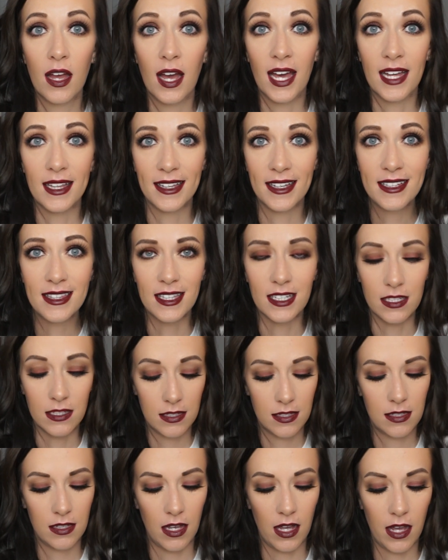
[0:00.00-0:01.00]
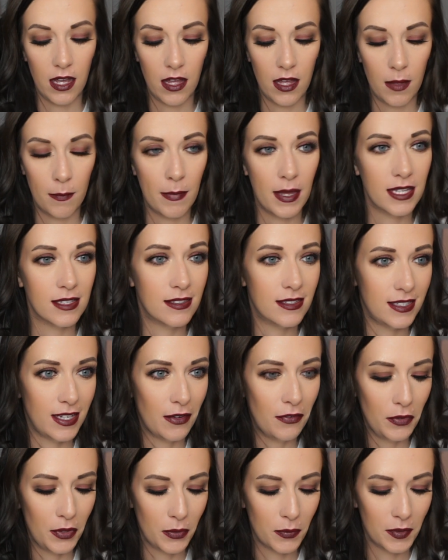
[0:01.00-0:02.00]
I like this. It's
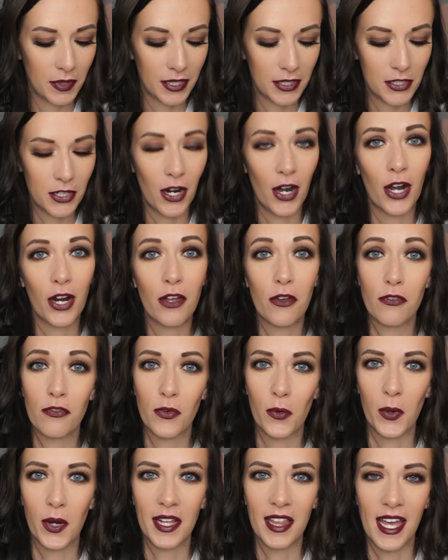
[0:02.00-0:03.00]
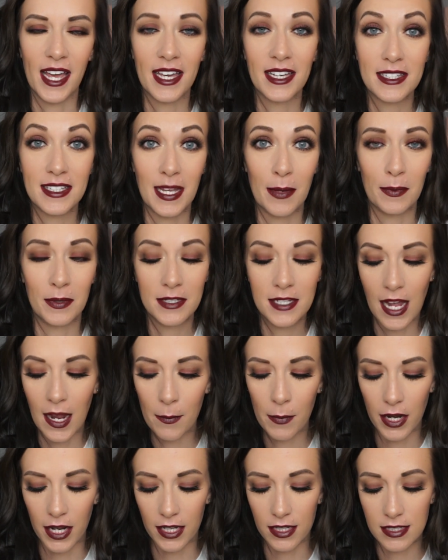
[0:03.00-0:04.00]
definitely really dark for like
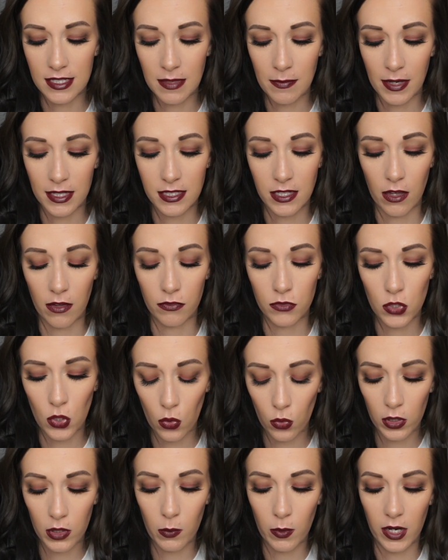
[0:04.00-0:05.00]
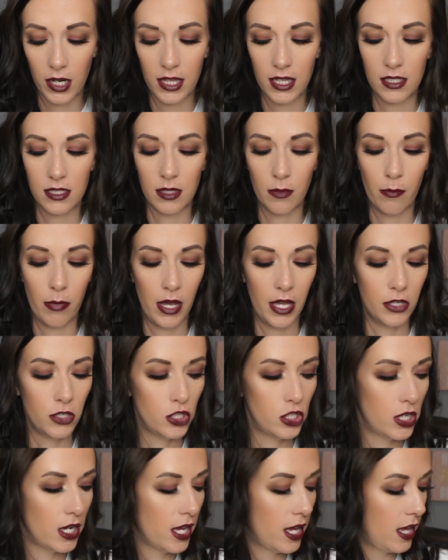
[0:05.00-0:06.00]
summertime, but I could see myself totally wearing this a
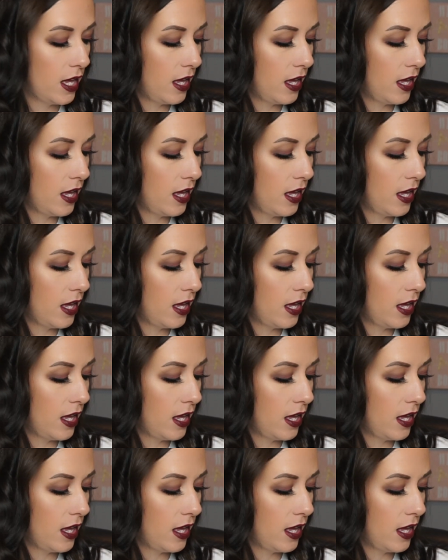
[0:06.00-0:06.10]
bunch